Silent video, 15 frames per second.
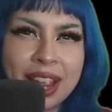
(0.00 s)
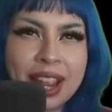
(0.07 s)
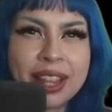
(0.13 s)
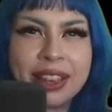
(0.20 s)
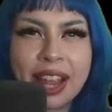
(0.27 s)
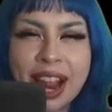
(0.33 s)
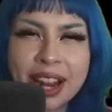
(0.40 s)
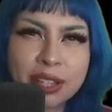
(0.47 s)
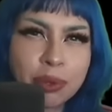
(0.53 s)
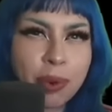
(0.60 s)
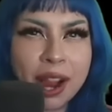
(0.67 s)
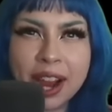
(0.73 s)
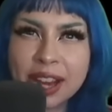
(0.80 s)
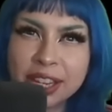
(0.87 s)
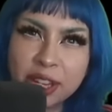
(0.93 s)
and that's
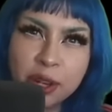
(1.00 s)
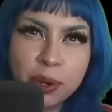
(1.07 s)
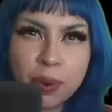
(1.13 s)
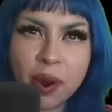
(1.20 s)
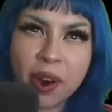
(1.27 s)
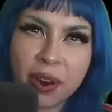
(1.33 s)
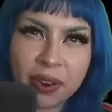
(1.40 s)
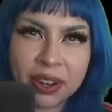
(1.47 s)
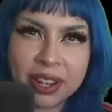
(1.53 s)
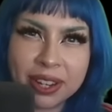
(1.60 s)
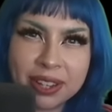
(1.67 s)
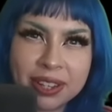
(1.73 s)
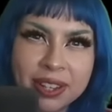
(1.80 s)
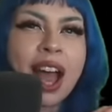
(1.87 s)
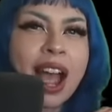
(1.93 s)
why you aren't."